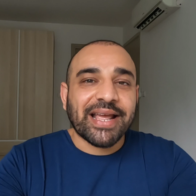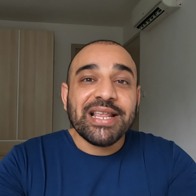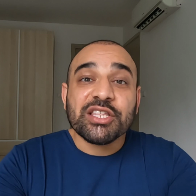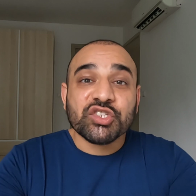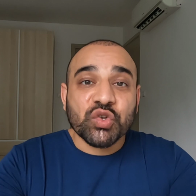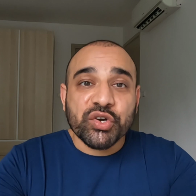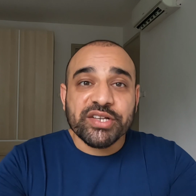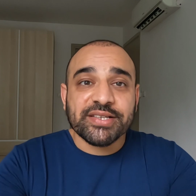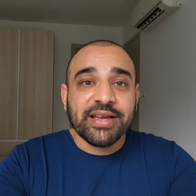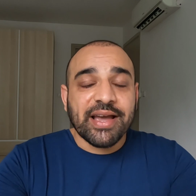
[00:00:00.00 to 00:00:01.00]
on any of the
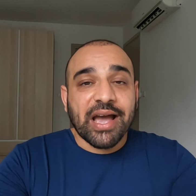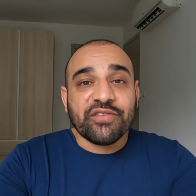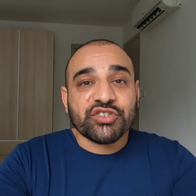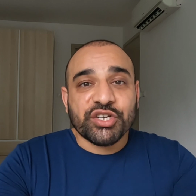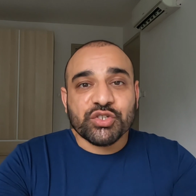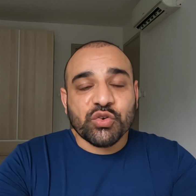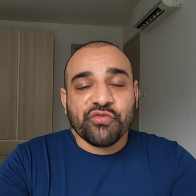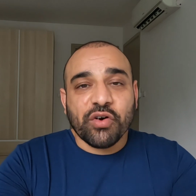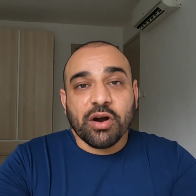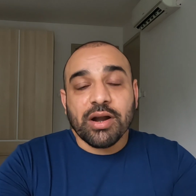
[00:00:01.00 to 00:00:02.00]
stories I've shared so
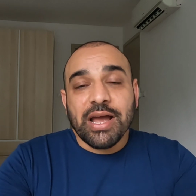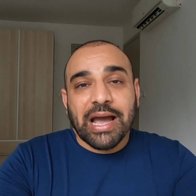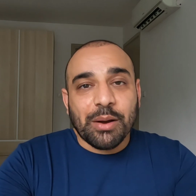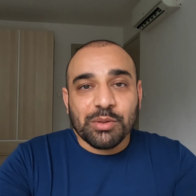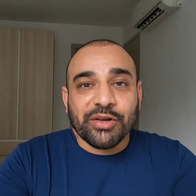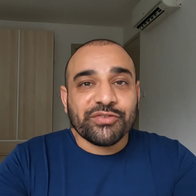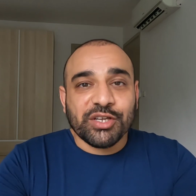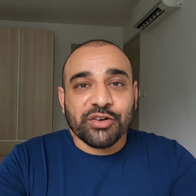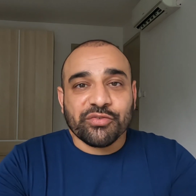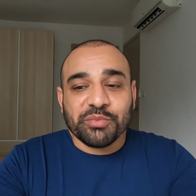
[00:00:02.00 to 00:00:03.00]
far. I would love to
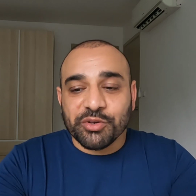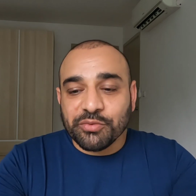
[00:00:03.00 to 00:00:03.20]
hear from